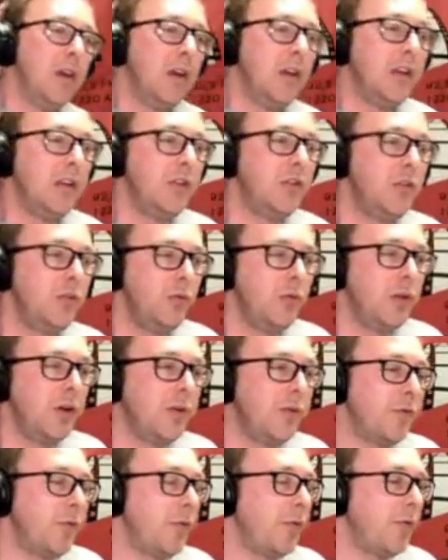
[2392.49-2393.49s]
to
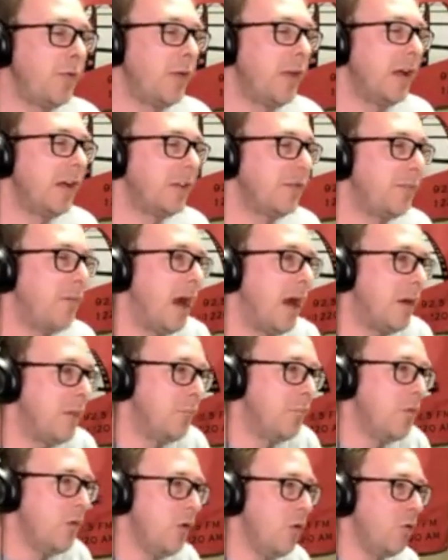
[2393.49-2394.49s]
reflect my
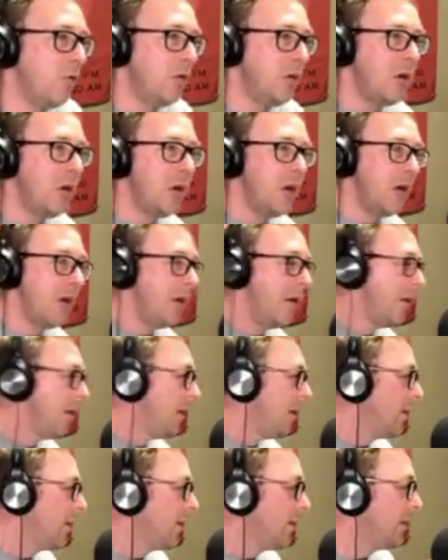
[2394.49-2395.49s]
mood.
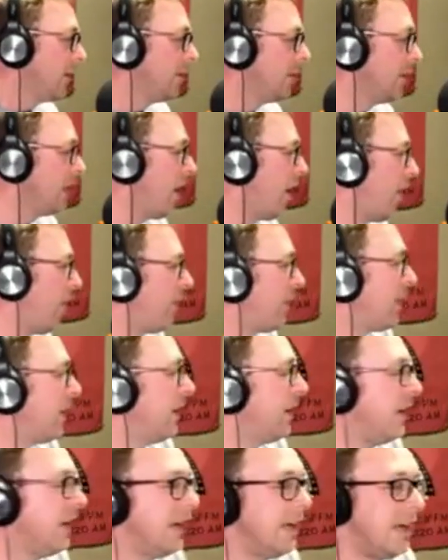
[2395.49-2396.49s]
No.
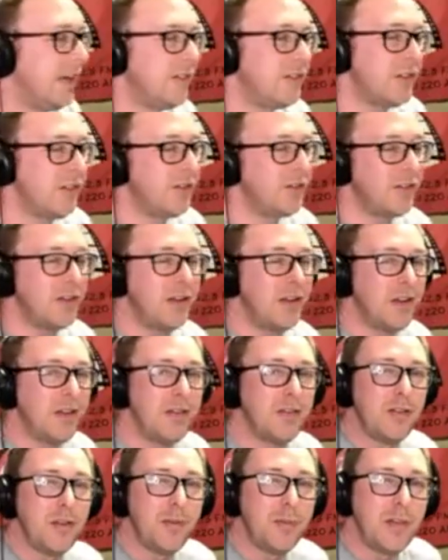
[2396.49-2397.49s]
It's just
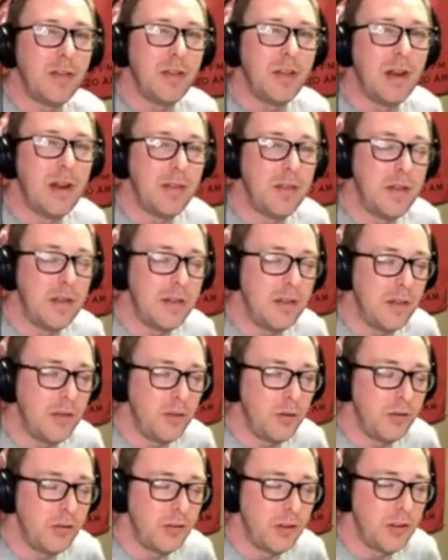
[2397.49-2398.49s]
something that I think that
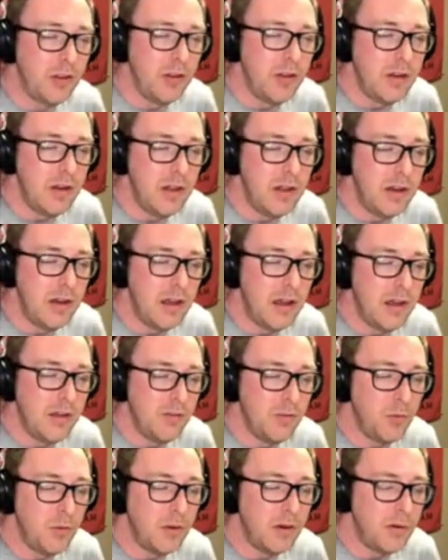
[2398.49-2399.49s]
looks good, and I've
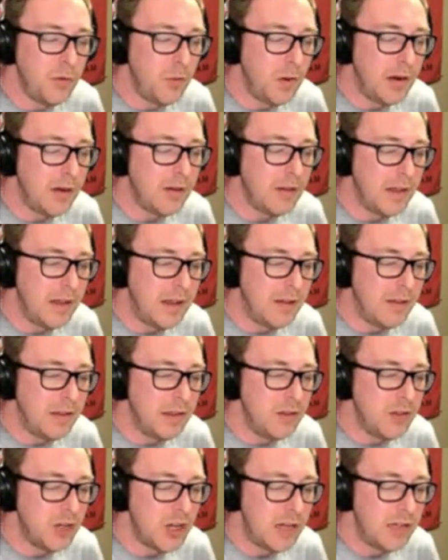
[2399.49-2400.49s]
wanted to wear it lately and
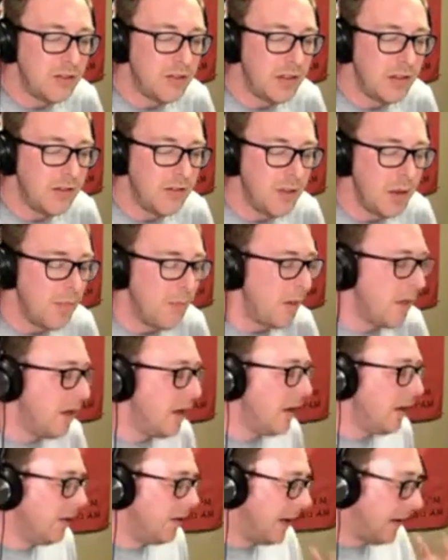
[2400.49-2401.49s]
change things up.
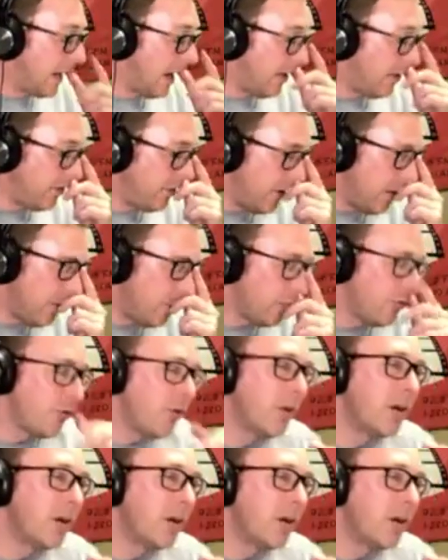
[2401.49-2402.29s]
Like I said, there's going to